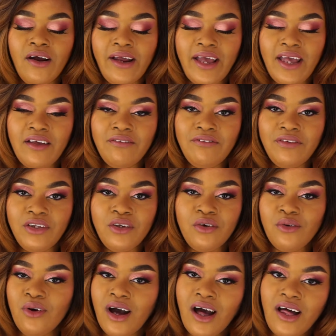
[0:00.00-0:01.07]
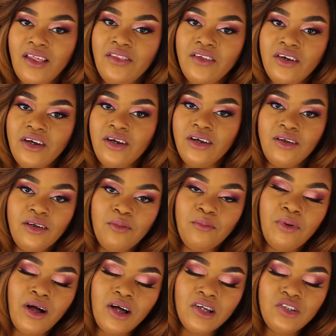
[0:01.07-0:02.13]
a few other
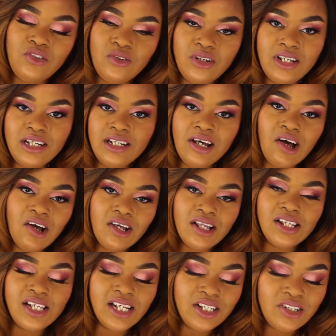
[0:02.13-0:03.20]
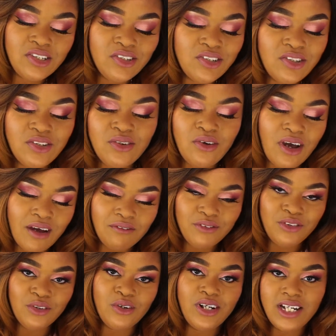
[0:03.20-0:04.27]
ball jointed doll collectors who have
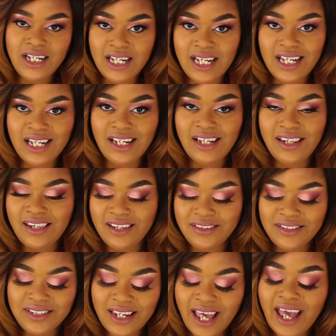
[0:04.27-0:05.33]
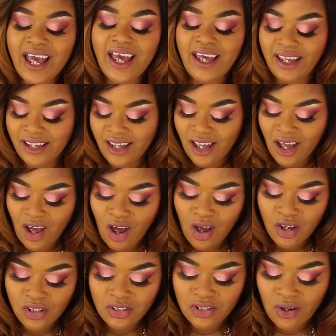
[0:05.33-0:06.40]
joined in this tag.
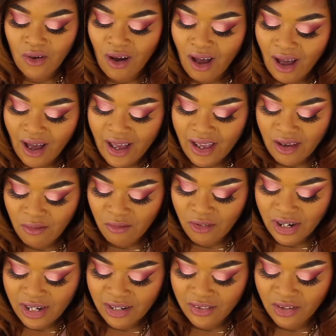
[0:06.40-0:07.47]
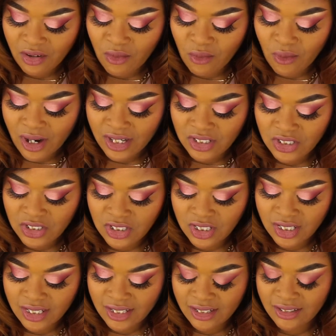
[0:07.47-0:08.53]
So I am reading the
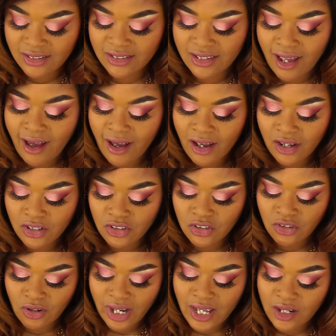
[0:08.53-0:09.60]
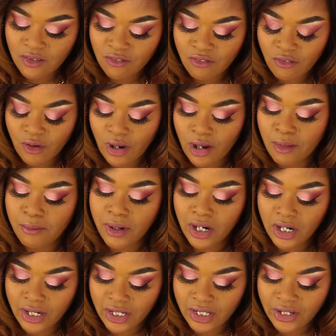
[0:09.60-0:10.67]
questions straight from
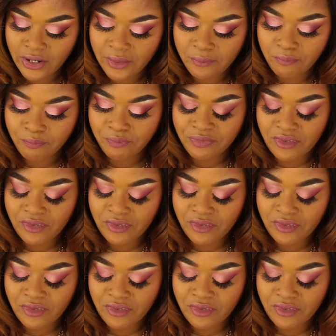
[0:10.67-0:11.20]
her